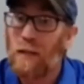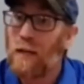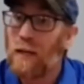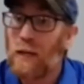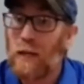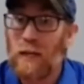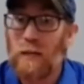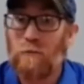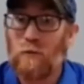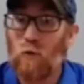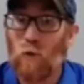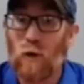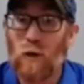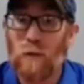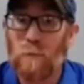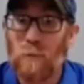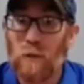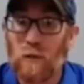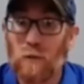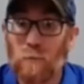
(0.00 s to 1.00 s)
If you want to
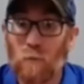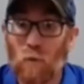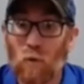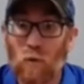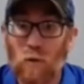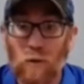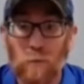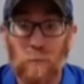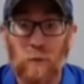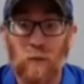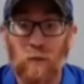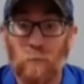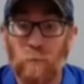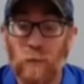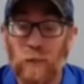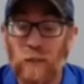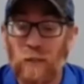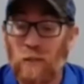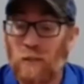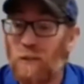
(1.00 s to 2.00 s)
build more and build
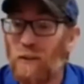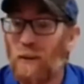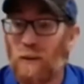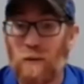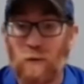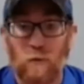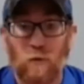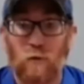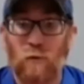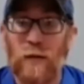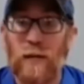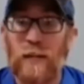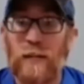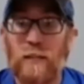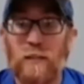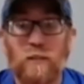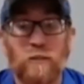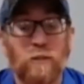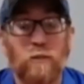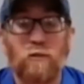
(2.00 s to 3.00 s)
bigger, great.
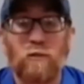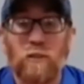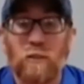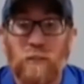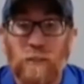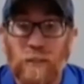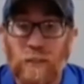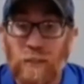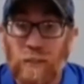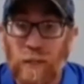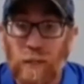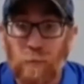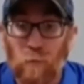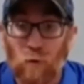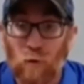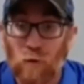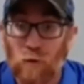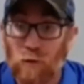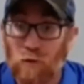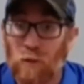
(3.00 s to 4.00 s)
You just need to get more
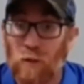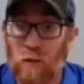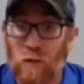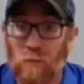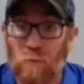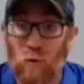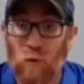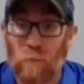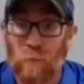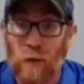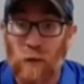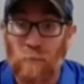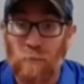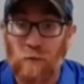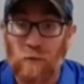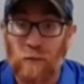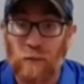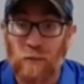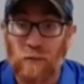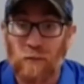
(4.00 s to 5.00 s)
straws and more pipe
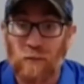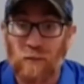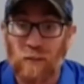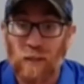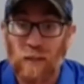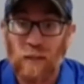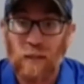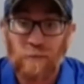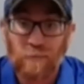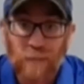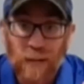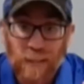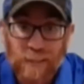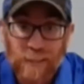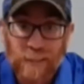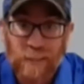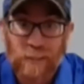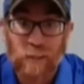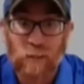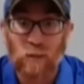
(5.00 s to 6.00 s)
cleaners. In fact, I
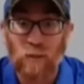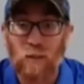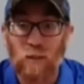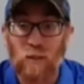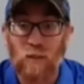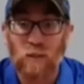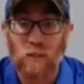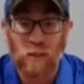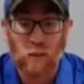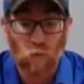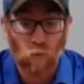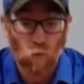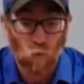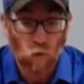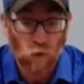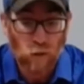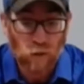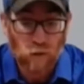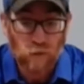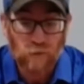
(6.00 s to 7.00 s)
encourage you,
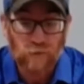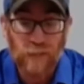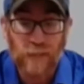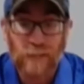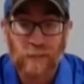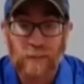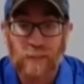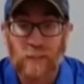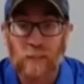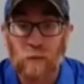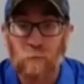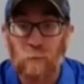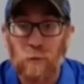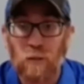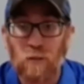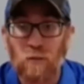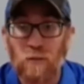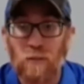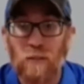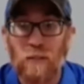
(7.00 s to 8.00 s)
once you've got these
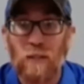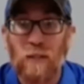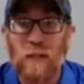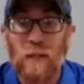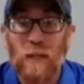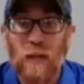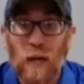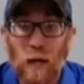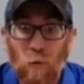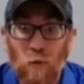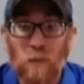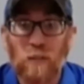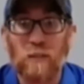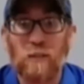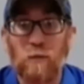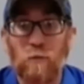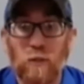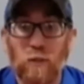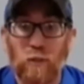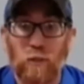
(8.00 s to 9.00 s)
built, I want to see
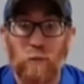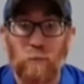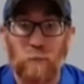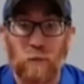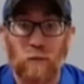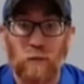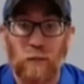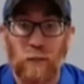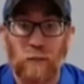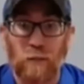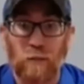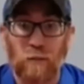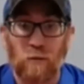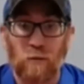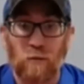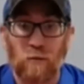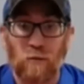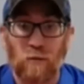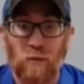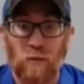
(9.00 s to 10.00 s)
what you can build on your own.
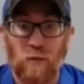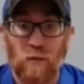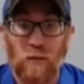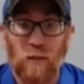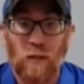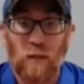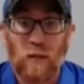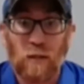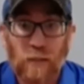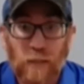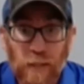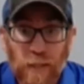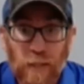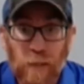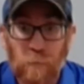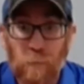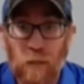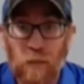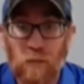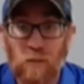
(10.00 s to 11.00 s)
Take a
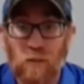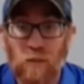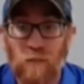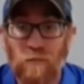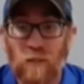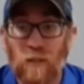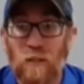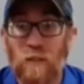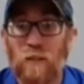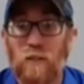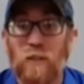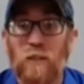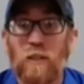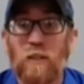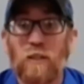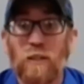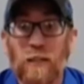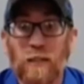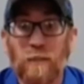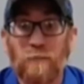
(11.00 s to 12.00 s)
picture of it. Share it
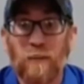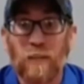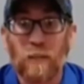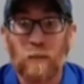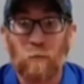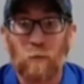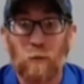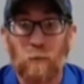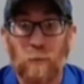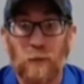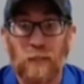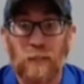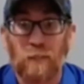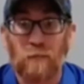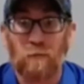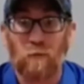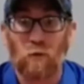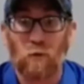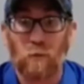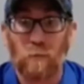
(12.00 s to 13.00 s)
on the Facebook page
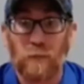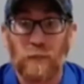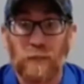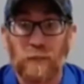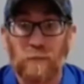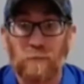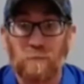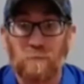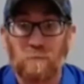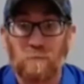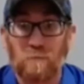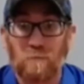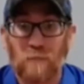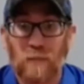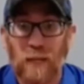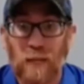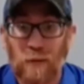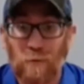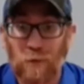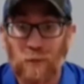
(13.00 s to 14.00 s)
for me.
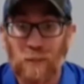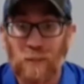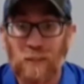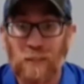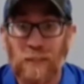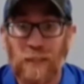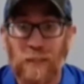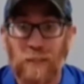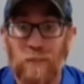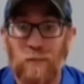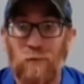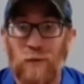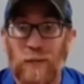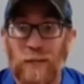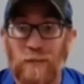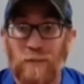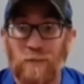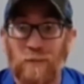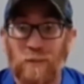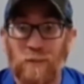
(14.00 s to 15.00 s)
I want to see how you handle
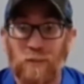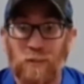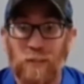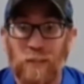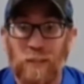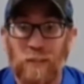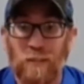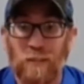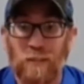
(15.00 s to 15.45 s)
this challenge.